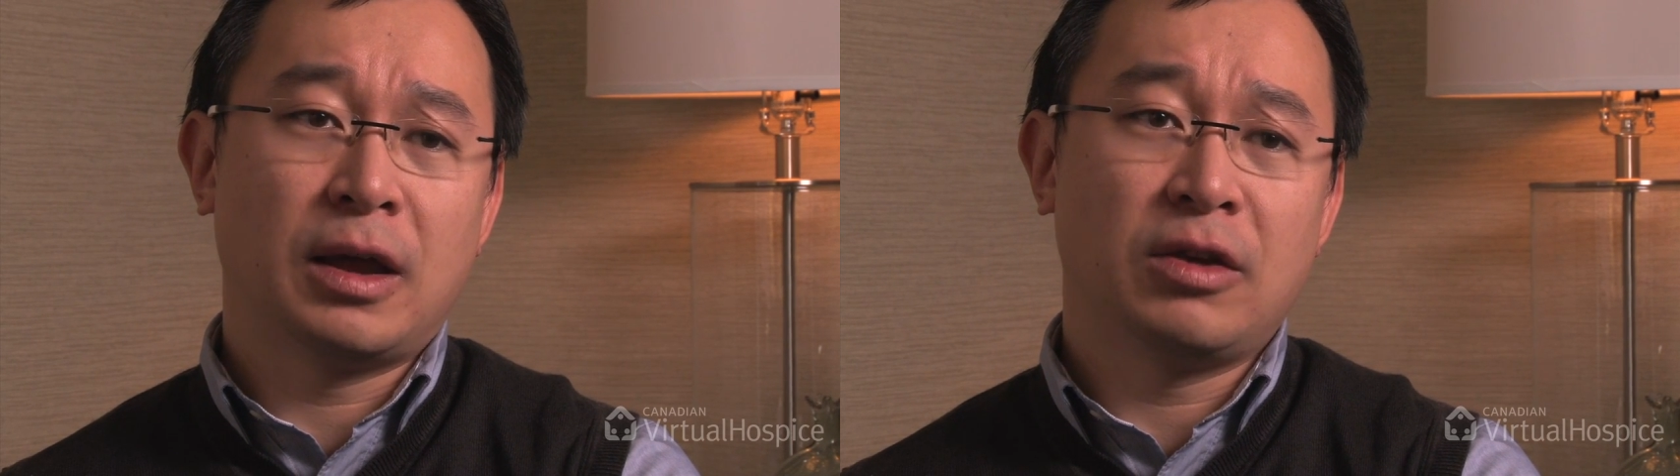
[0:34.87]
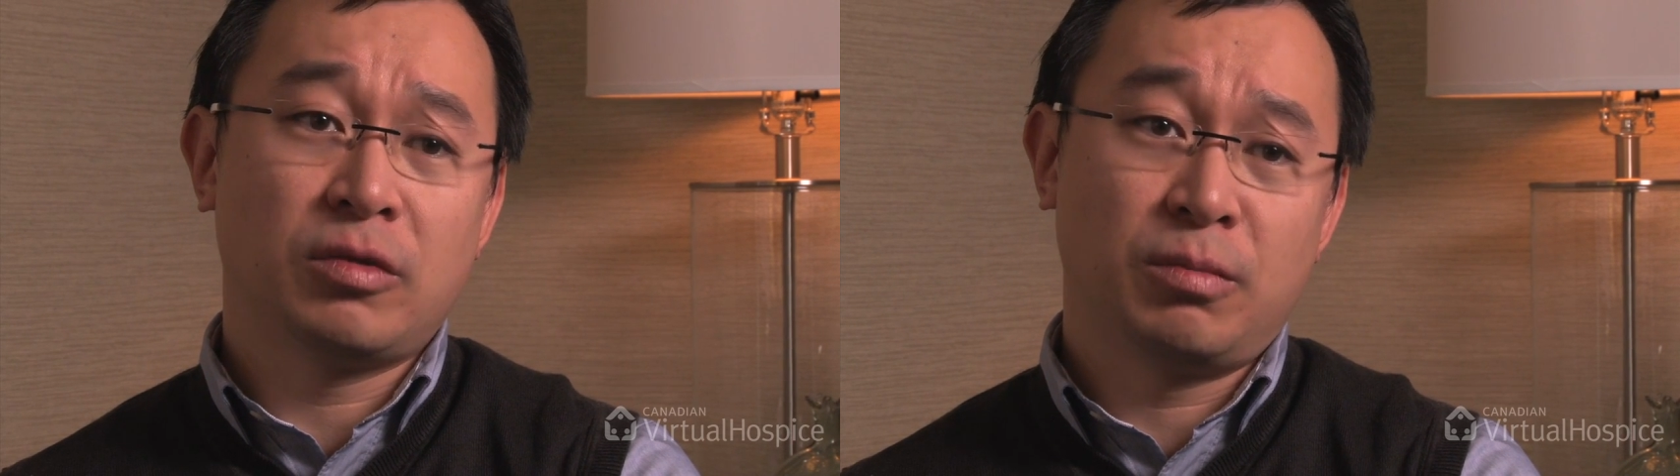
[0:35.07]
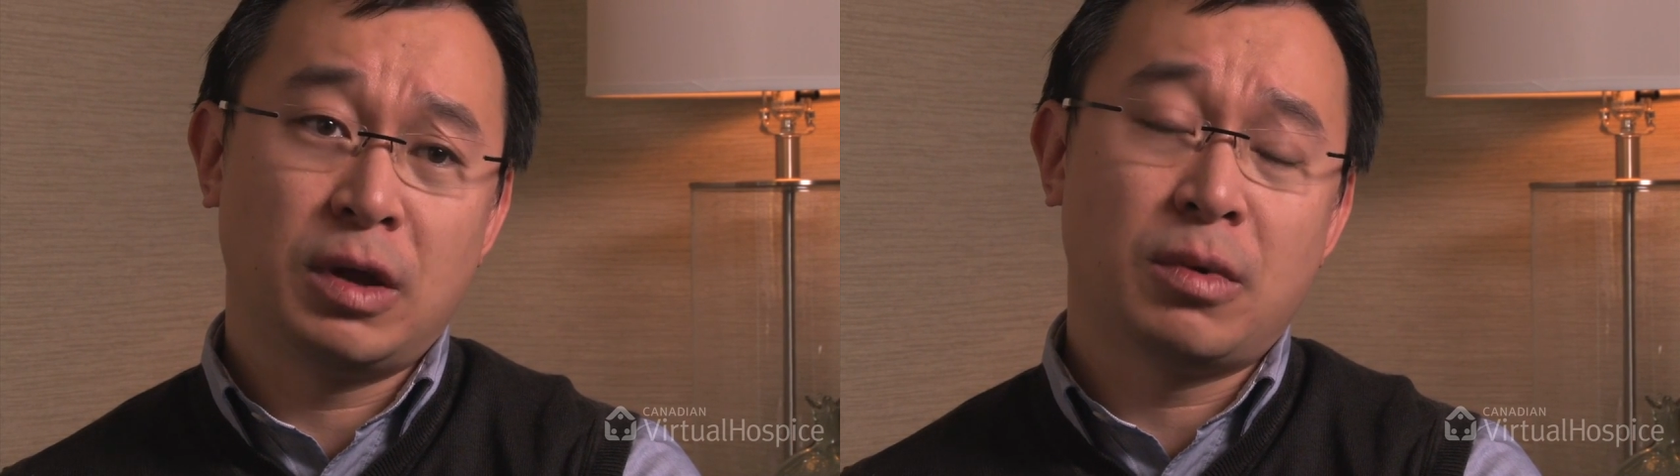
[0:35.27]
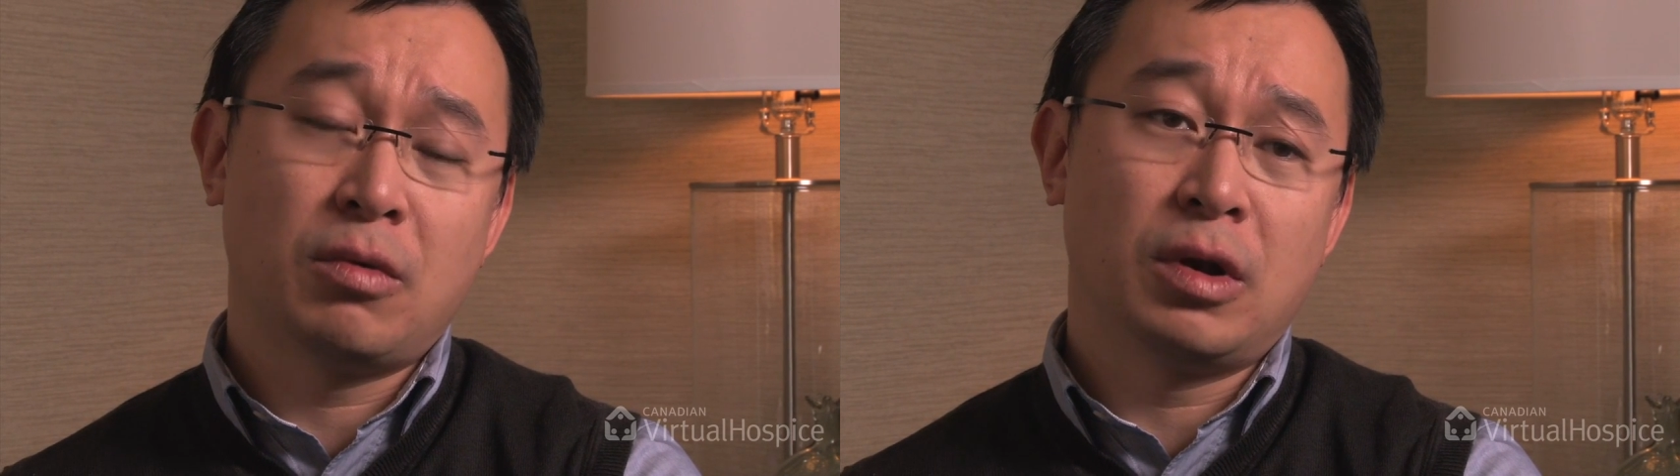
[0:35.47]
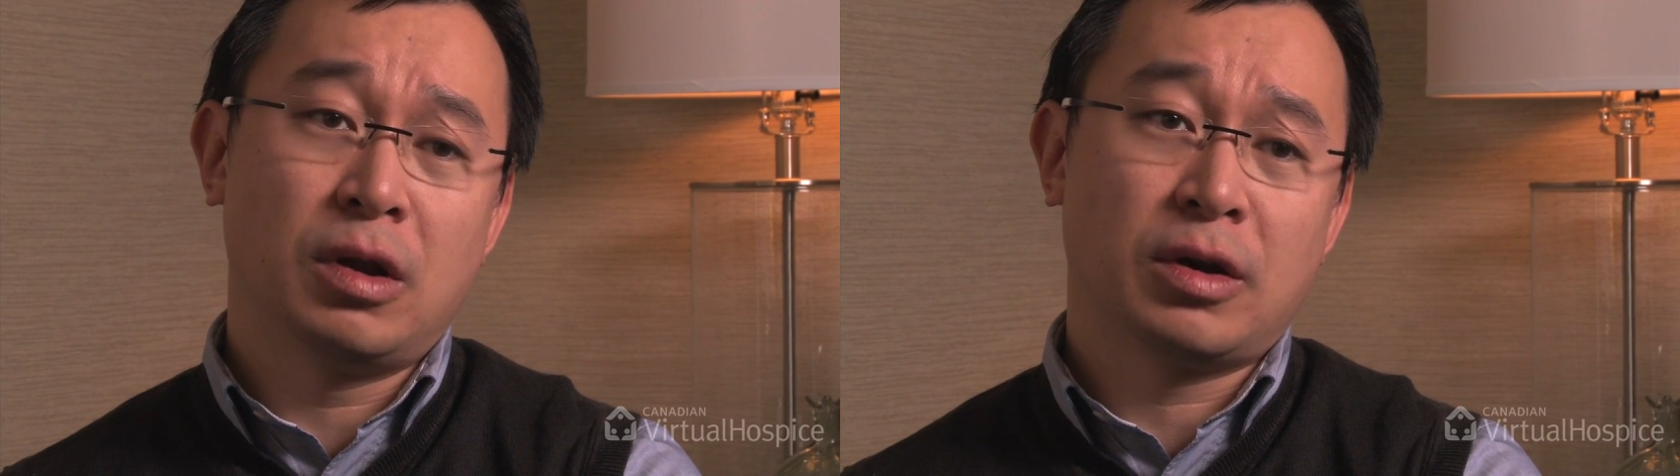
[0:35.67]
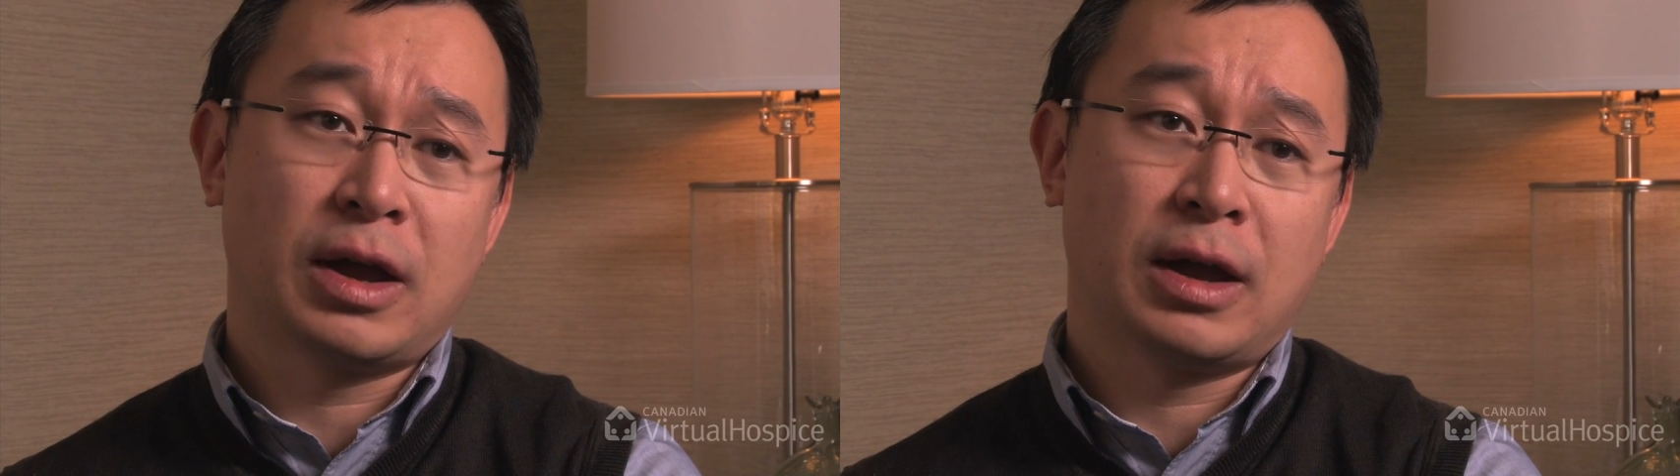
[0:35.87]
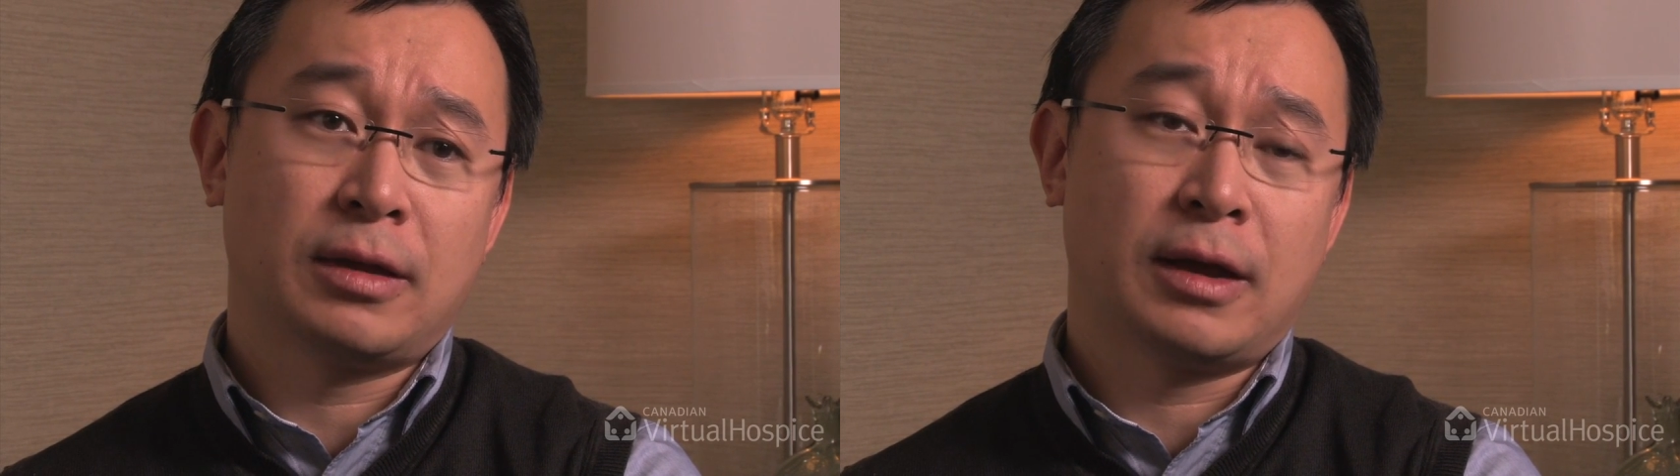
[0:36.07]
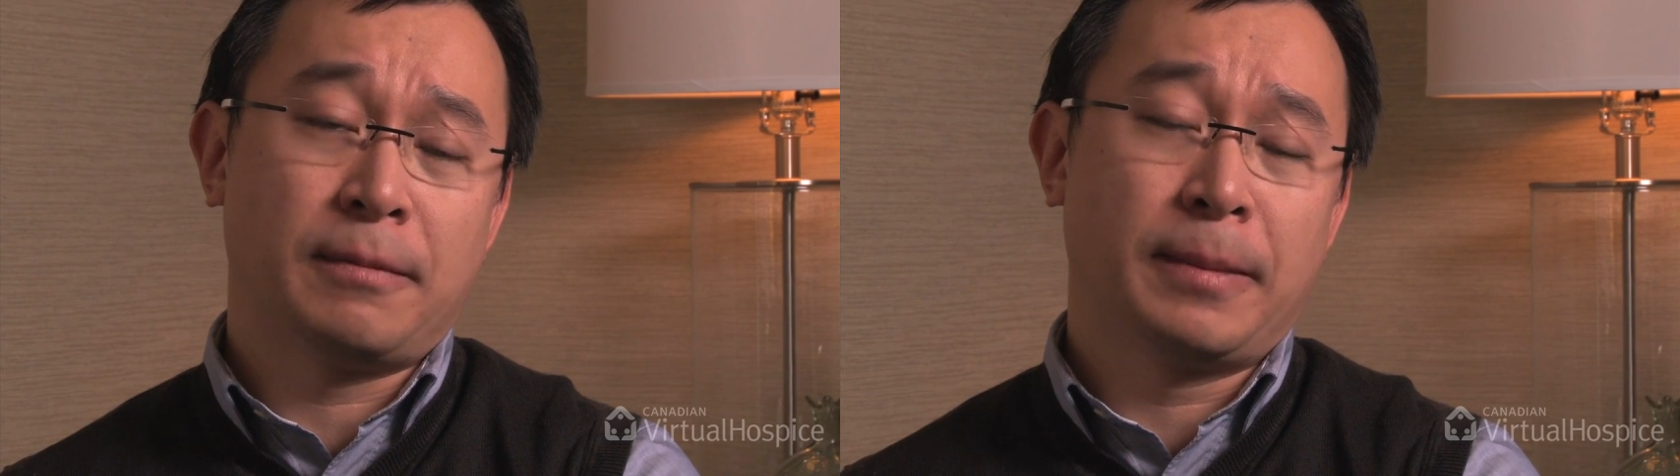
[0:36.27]
Asian people will look
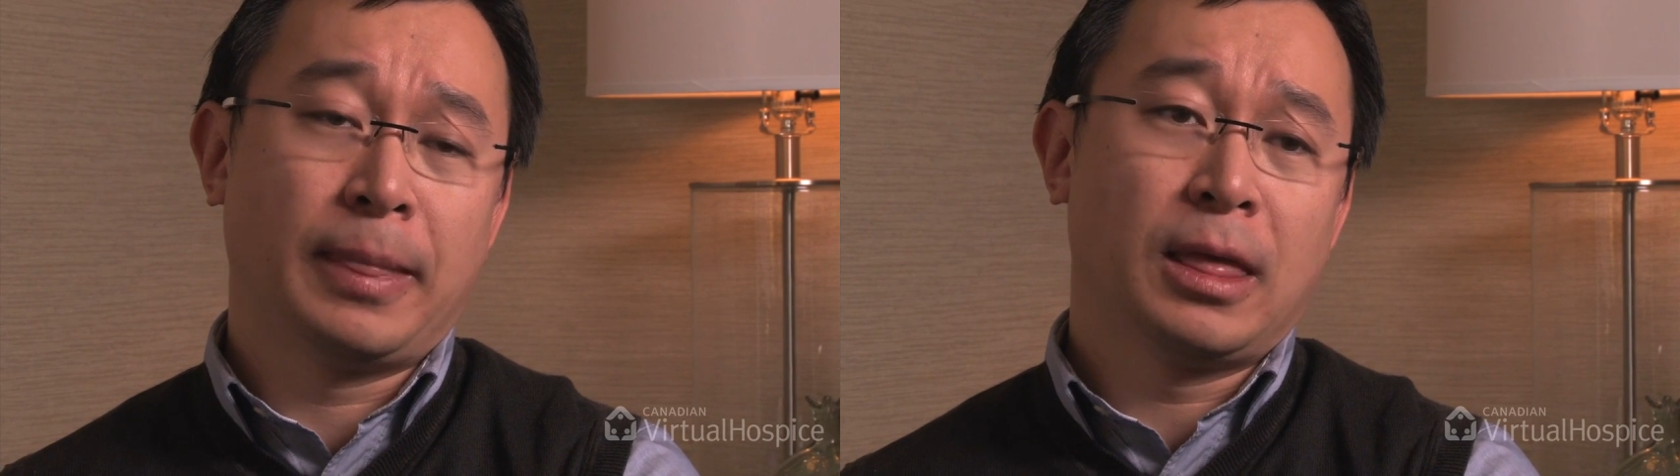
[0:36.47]
at um,